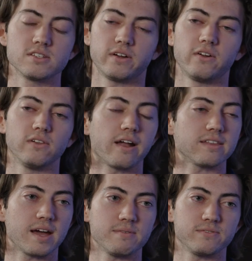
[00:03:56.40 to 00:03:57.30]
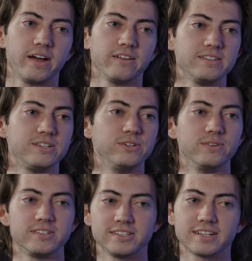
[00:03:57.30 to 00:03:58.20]
So I know a lot of times violin two
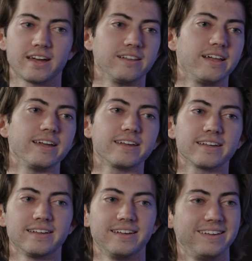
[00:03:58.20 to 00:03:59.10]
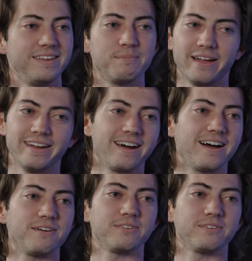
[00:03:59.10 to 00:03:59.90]
is just kind of like, you play it off.